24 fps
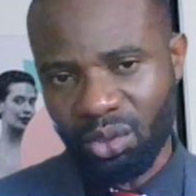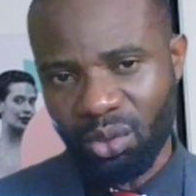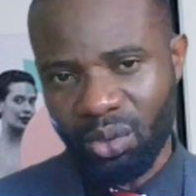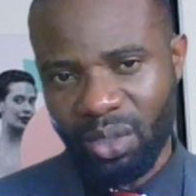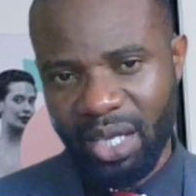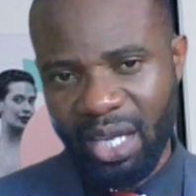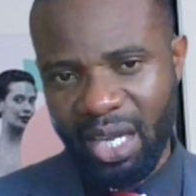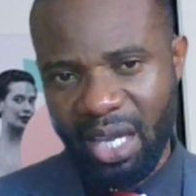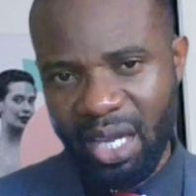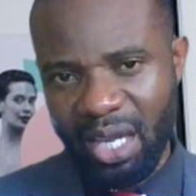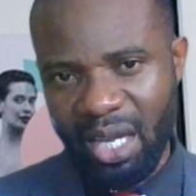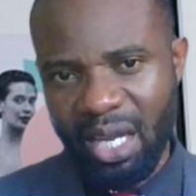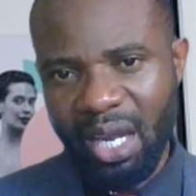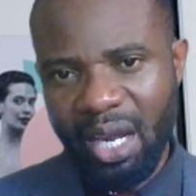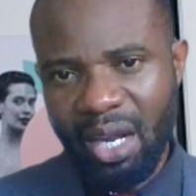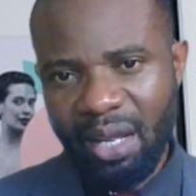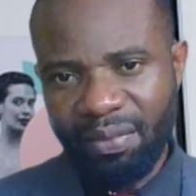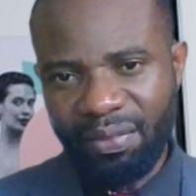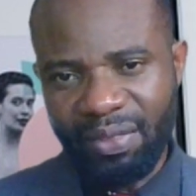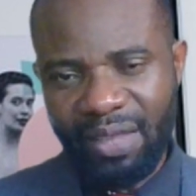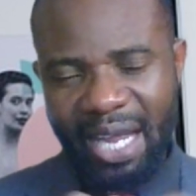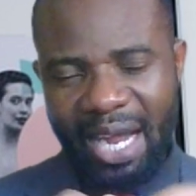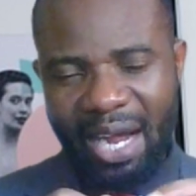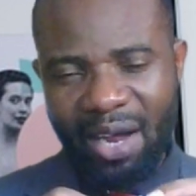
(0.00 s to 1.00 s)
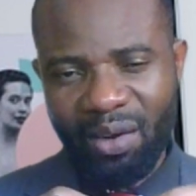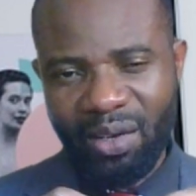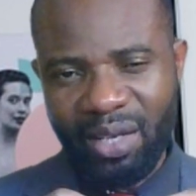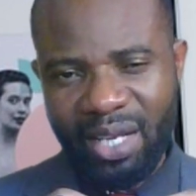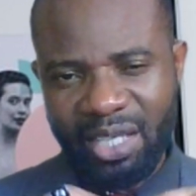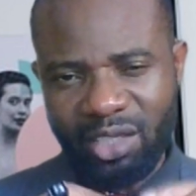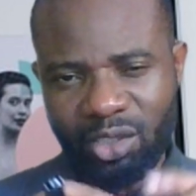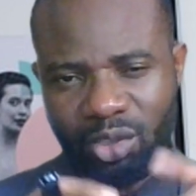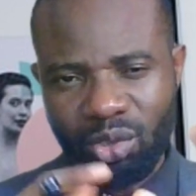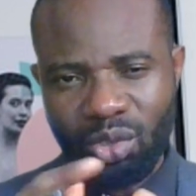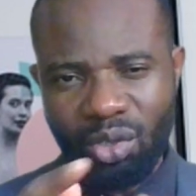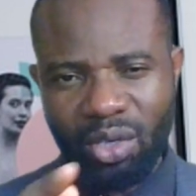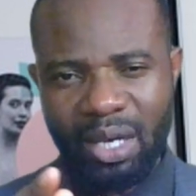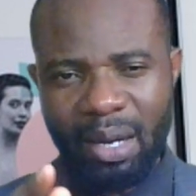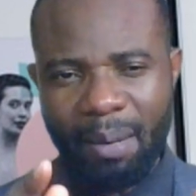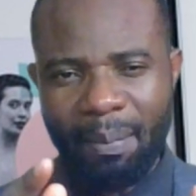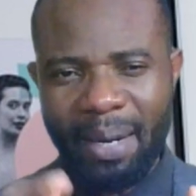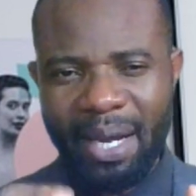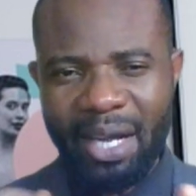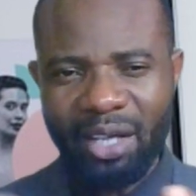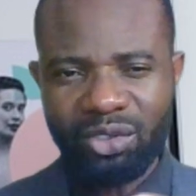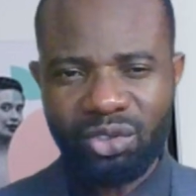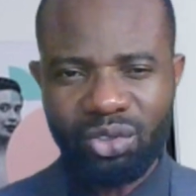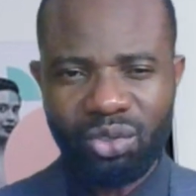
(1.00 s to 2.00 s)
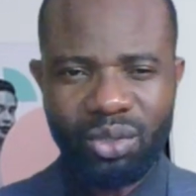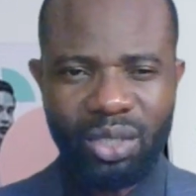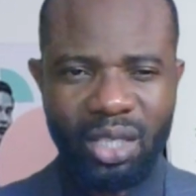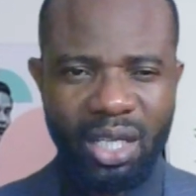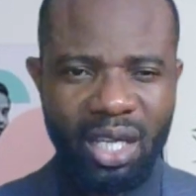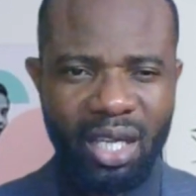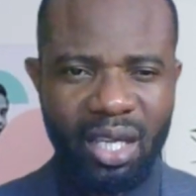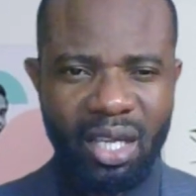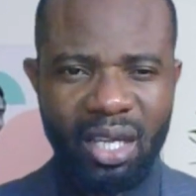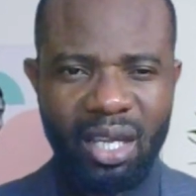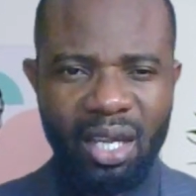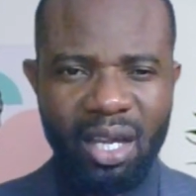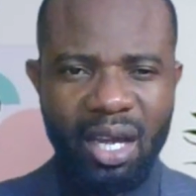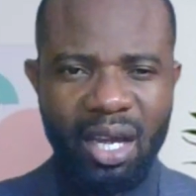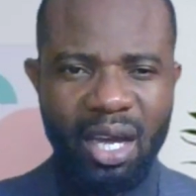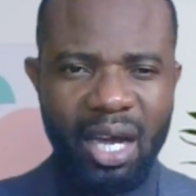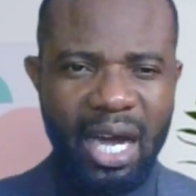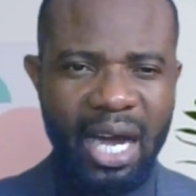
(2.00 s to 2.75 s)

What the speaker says: Okay, now let's talk about today.